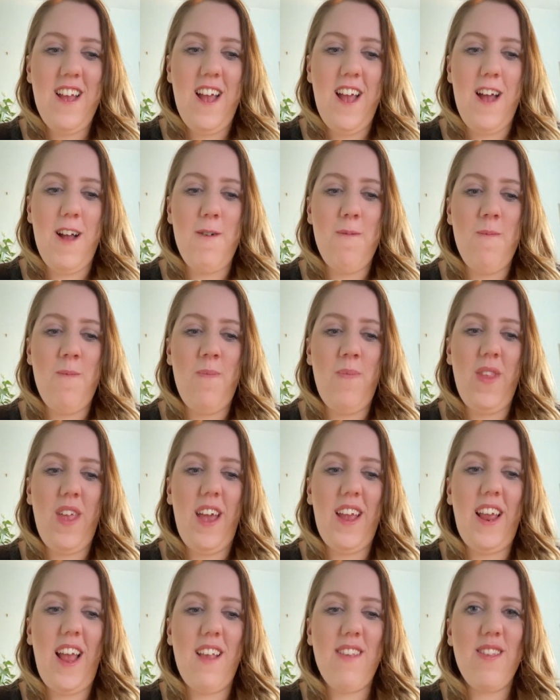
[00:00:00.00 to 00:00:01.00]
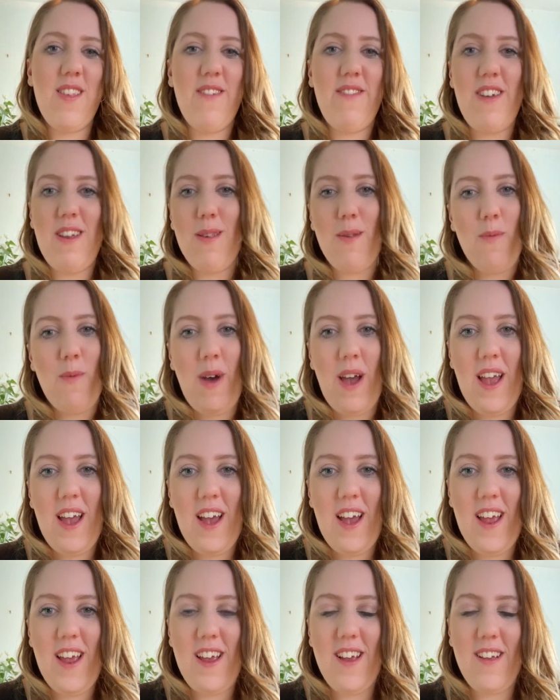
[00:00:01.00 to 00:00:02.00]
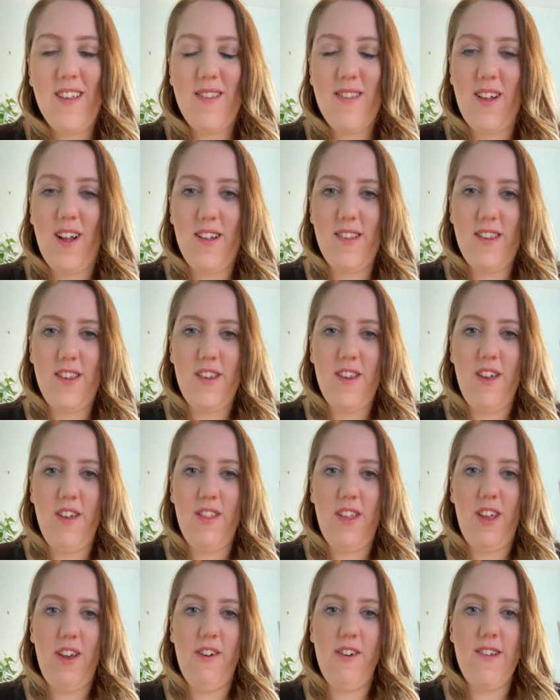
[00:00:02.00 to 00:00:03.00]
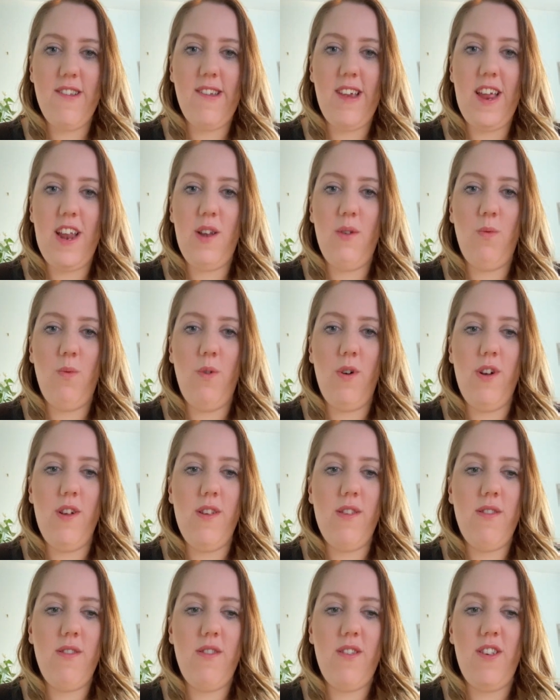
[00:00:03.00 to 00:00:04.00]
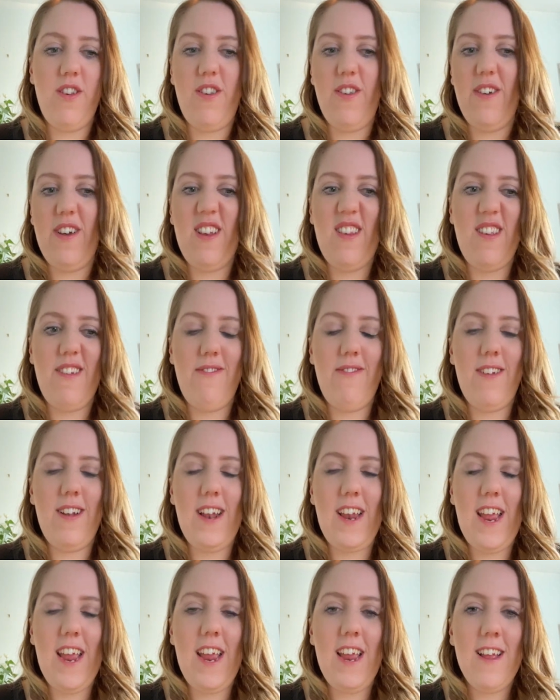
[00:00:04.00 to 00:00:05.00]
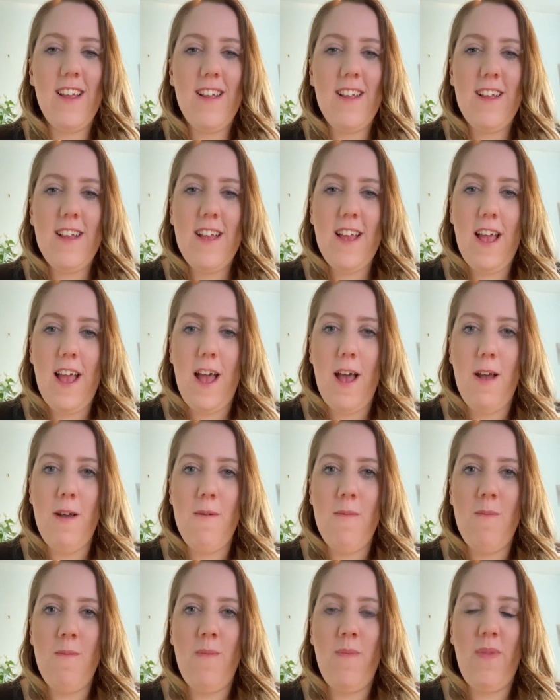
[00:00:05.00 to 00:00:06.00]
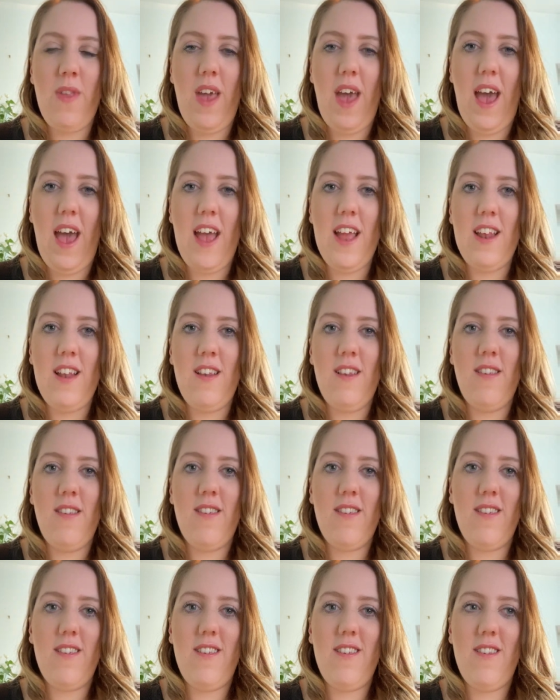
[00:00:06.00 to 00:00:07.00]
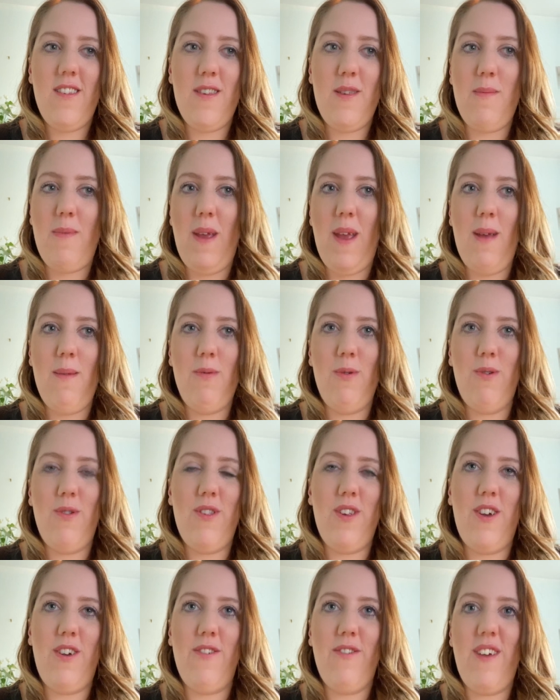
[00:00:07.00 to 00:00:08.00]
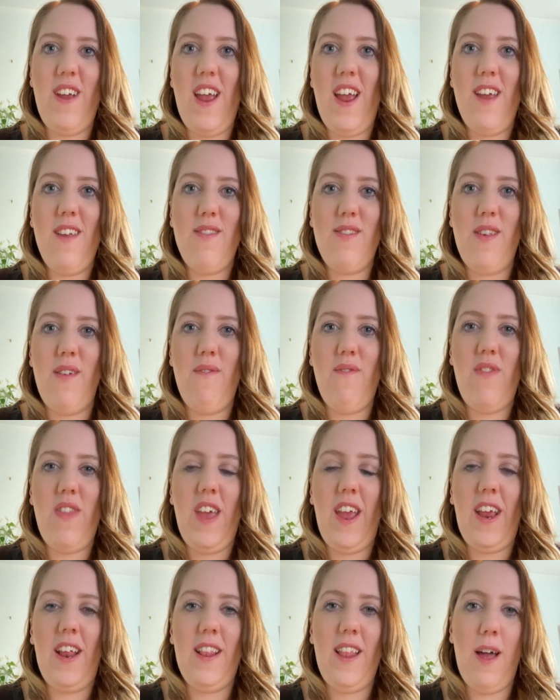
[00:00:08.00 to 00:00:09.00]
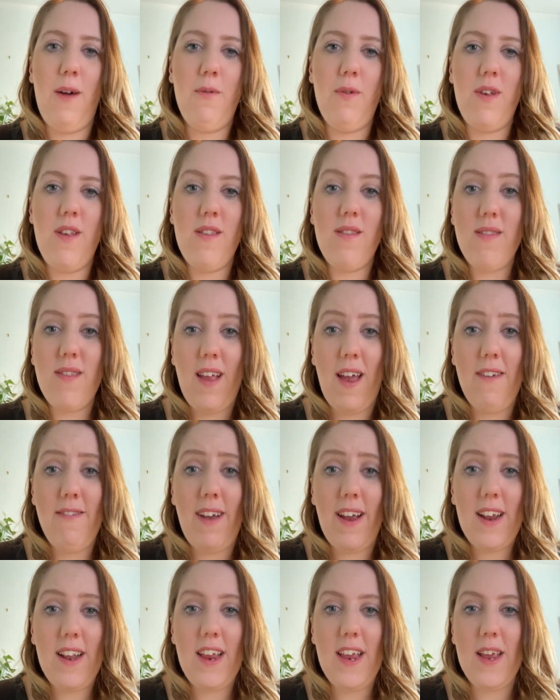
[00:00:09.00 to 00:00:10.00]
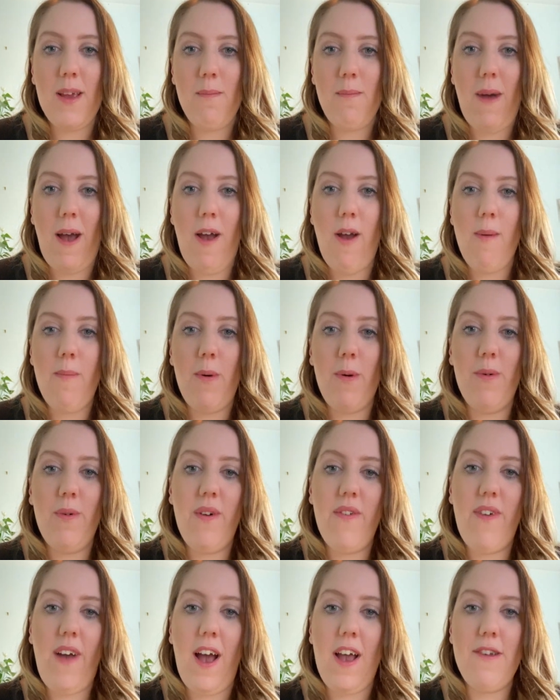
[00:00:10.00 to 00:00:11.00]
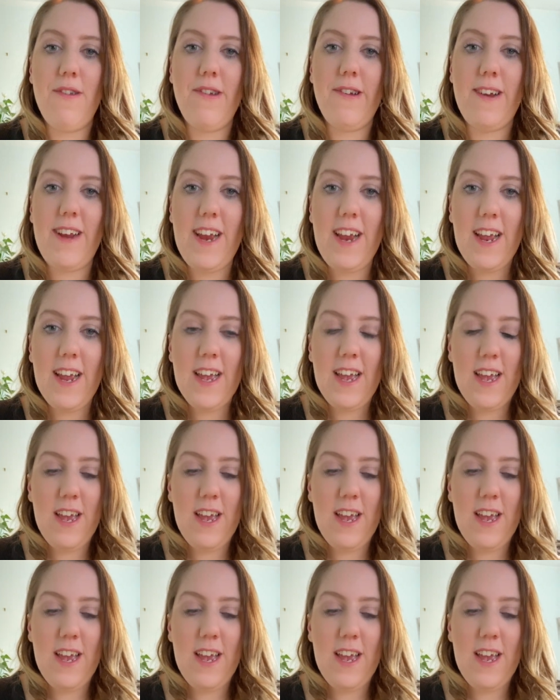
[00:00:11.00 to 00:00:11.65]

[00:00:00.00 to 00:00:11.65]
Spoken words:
I guess the reason why I started Know the Origin was to do it differently, and to be able to create something that was directly comparable with high street